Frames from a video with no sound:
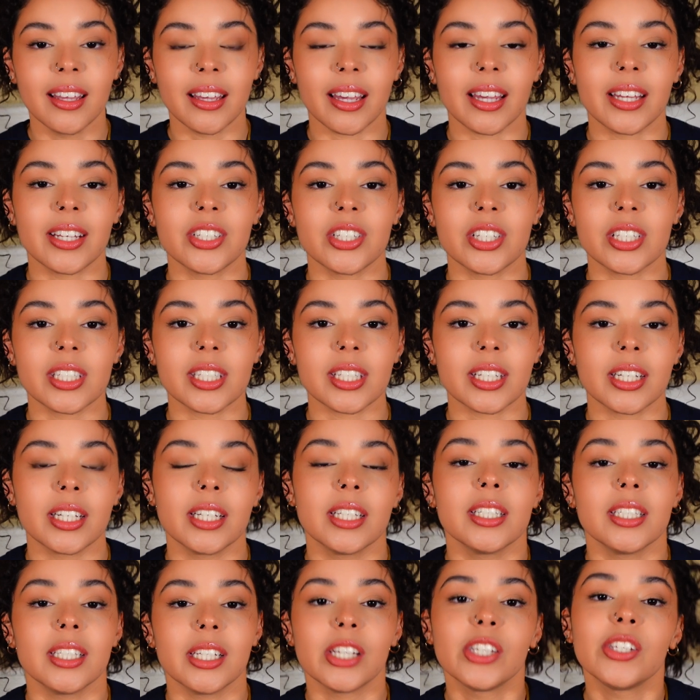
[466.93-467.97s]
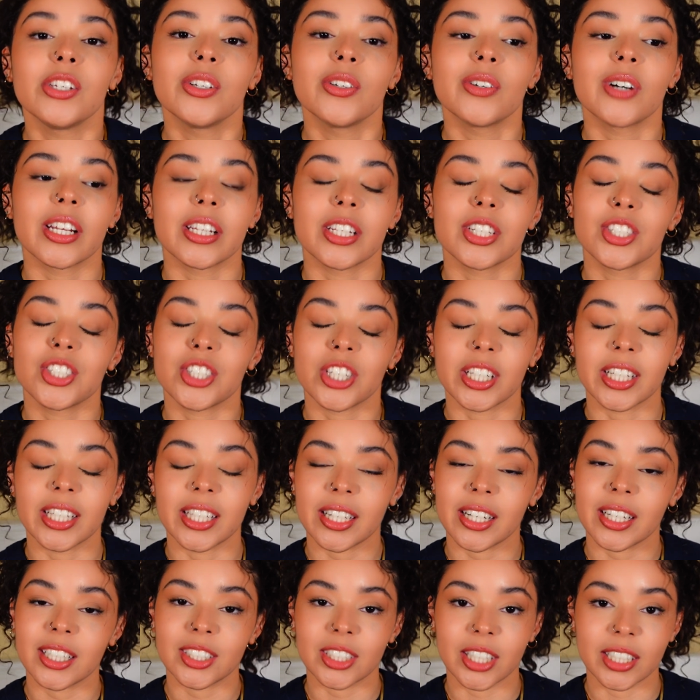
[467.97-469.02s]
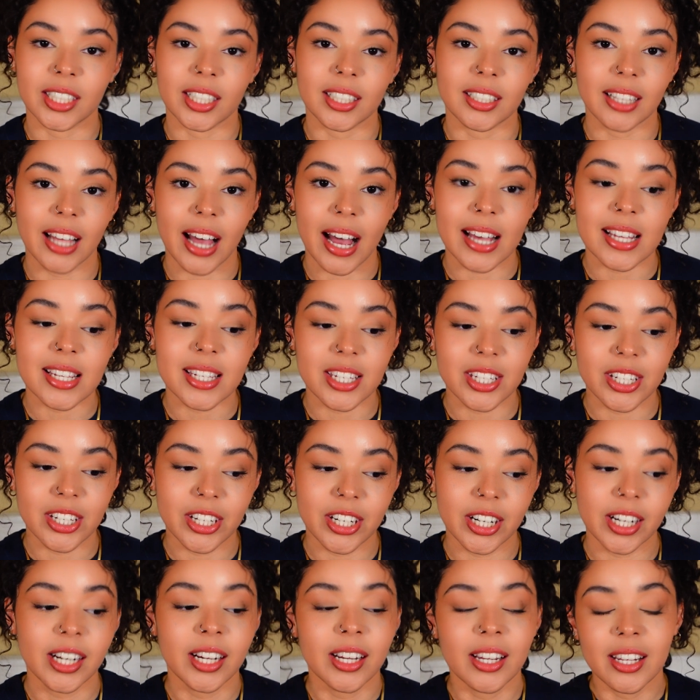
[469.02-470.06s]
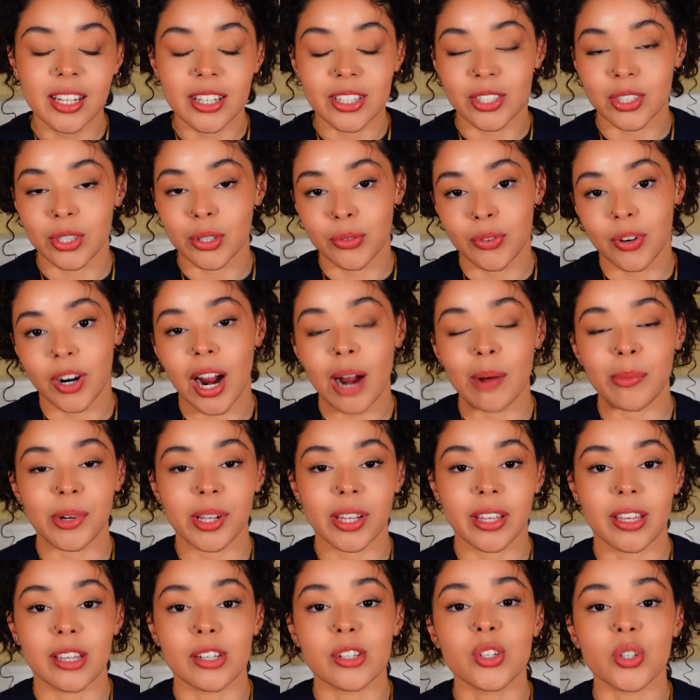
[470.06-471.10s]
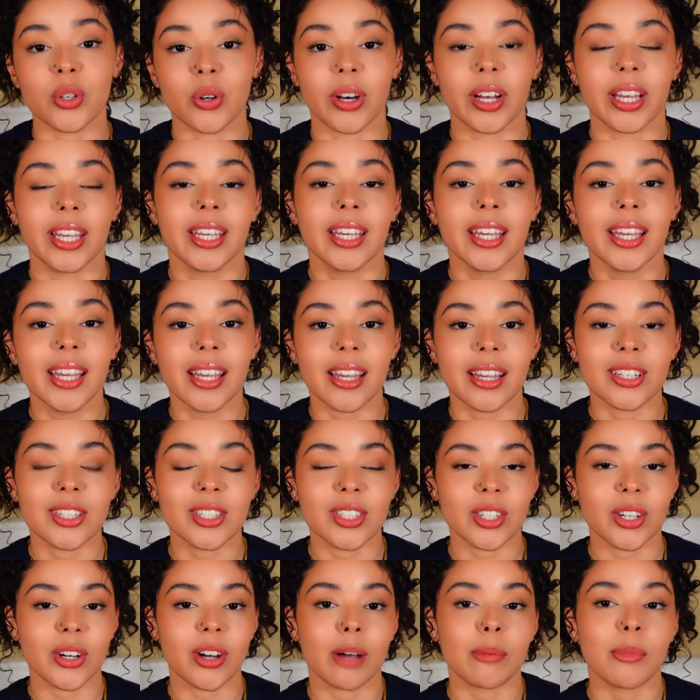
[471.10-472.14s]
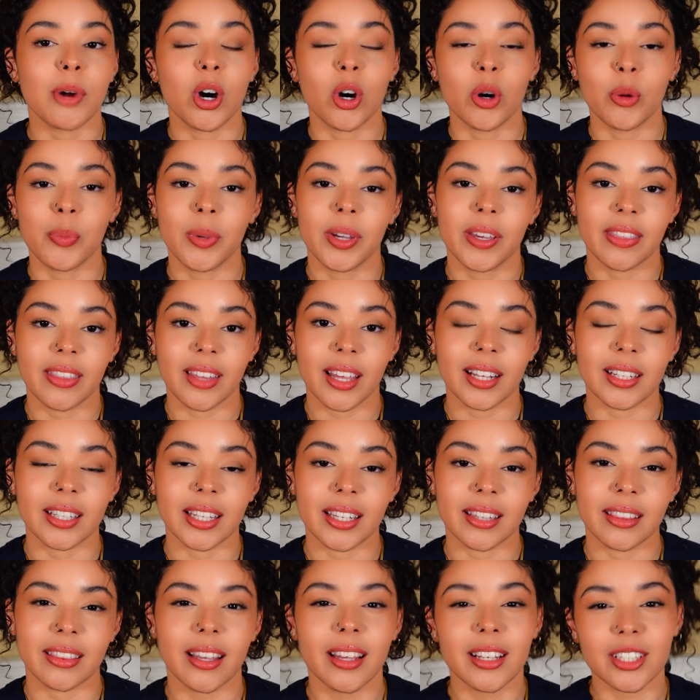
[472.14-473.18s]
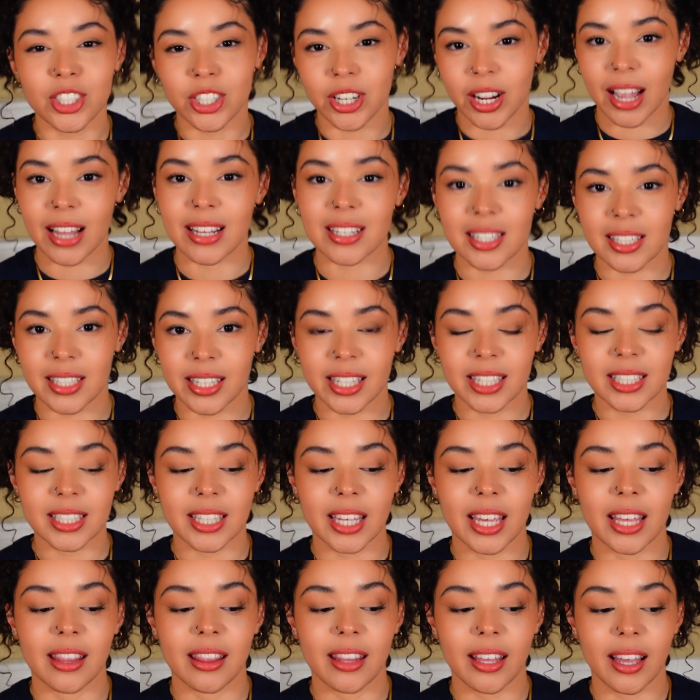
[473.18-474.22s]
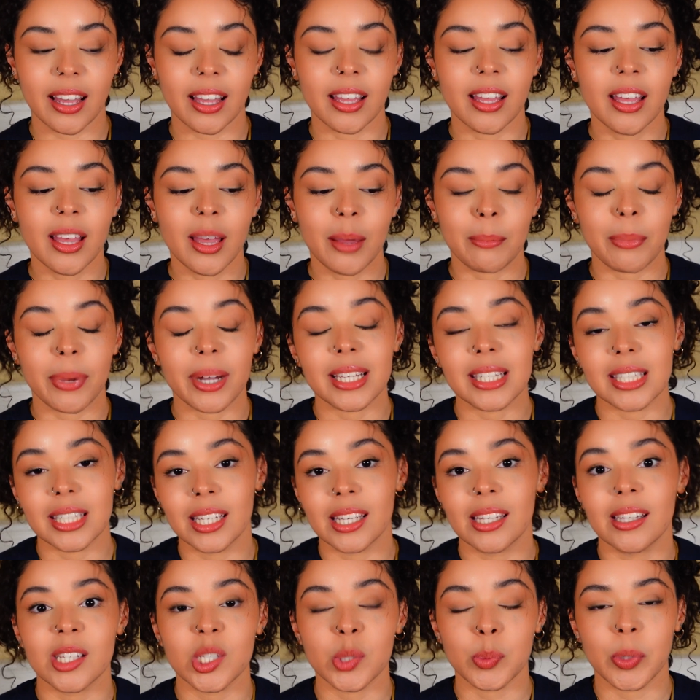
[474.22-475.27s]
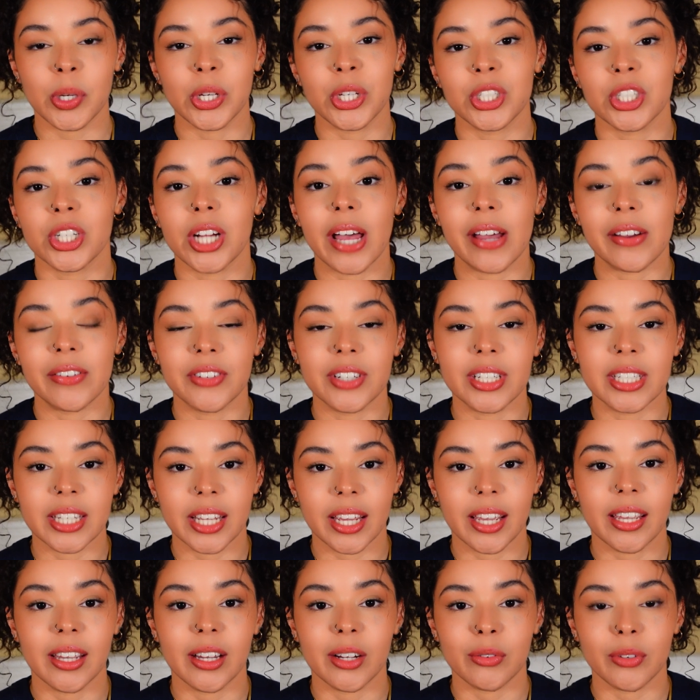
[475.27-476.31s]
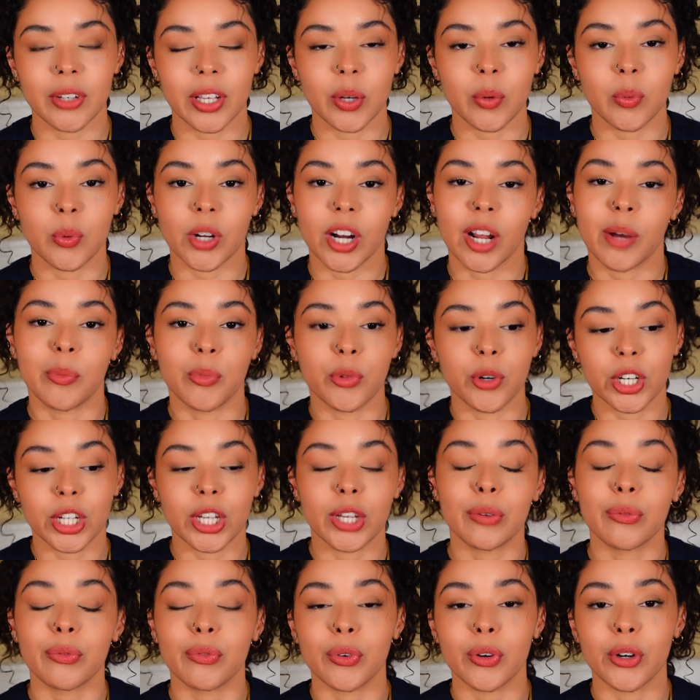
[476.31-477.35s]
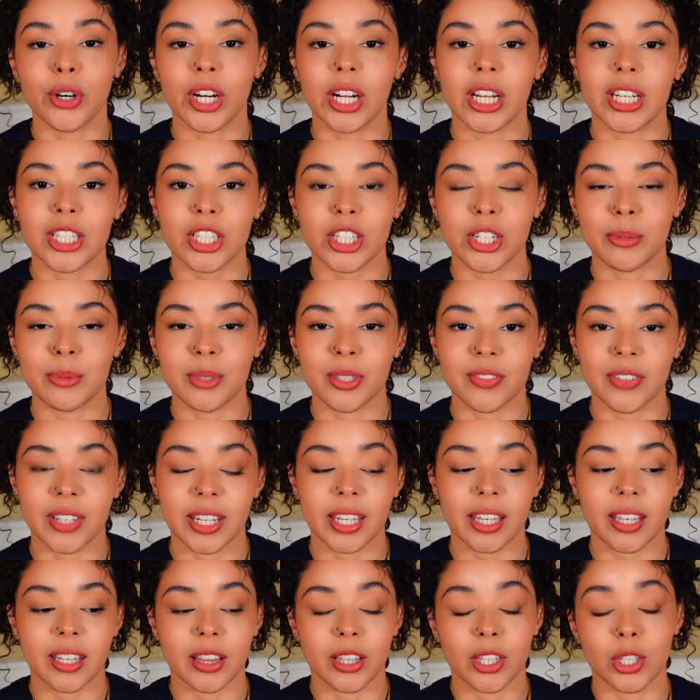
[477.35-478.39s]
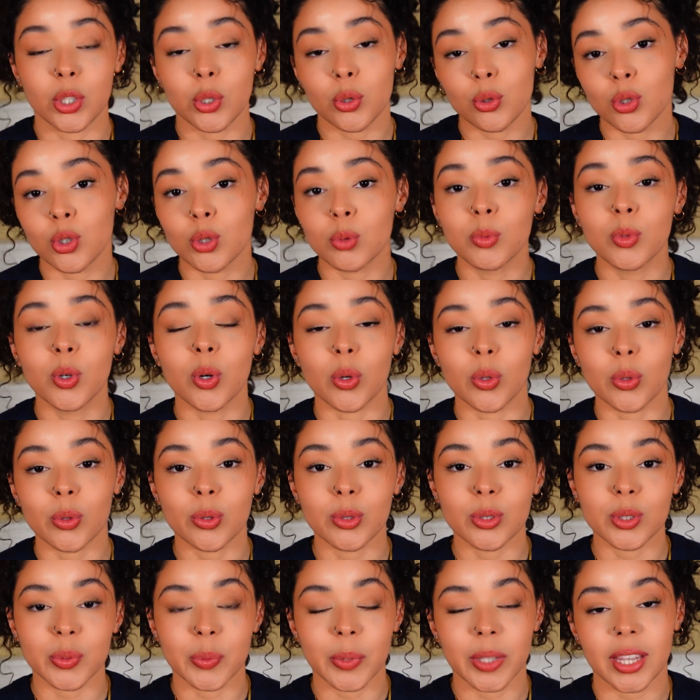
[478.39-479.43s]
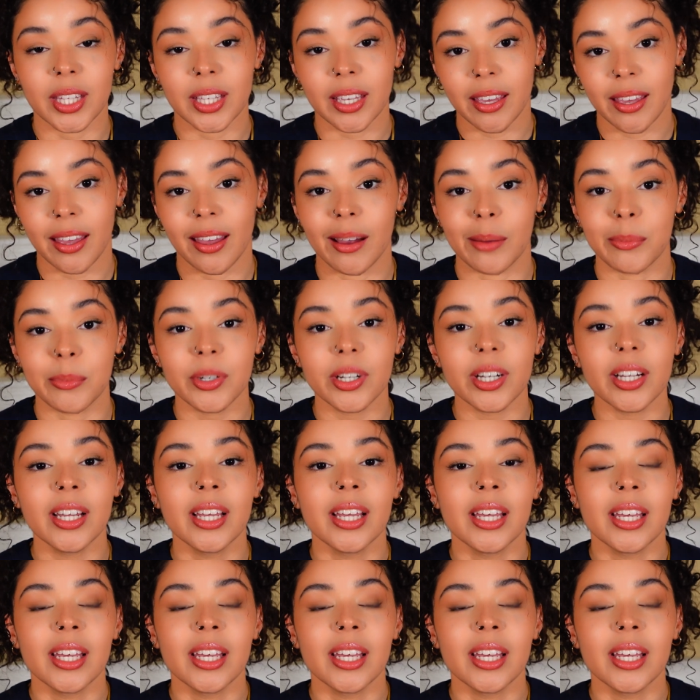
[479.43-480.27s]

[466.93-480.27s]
and just continue on this journey that I started last year. So far, I'm really enjoying it. And so I'm hoping that like that translates, and that by seeing this picture every day of like what I'm working for in terms of like the YouTube goals with the camera,